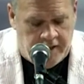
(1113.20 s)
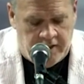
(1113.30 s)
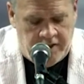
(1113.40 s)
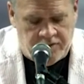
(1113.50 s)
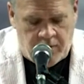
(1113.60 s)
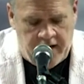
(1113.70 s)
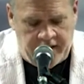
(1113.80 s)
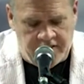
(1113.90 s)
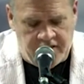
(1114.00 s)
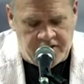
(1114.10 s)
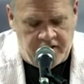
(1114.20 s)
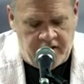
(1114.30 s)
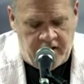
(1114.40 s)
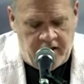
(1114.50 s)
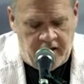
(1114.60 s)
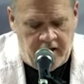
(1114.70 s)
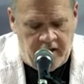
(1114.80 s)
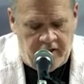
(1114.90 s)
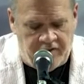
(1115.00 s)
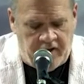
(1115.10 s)
he's writing, he says,
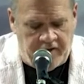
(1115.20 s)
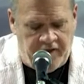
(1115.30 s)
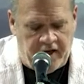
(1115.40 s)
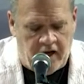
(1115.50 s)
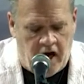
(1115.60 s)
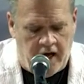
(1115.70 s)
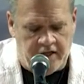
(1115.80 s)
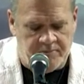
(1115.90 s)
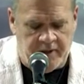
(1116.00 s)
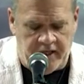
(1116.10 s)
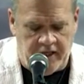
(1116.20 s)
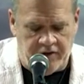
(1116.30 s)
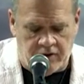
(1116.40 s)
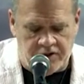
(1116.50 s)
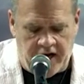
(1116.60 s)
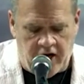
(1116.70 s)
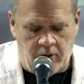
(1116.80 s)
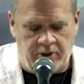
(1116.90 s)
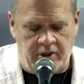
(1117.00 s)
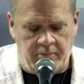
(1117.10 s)
I think God has been either
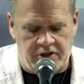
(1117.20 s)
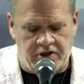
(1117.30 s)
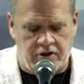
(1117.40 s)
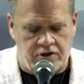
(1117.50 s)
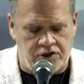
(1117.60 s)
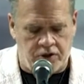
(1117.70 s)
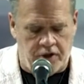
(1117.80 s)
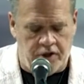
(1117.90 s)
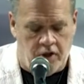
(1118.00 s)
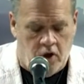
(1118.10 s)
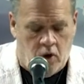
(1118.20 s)
terribly misunderstood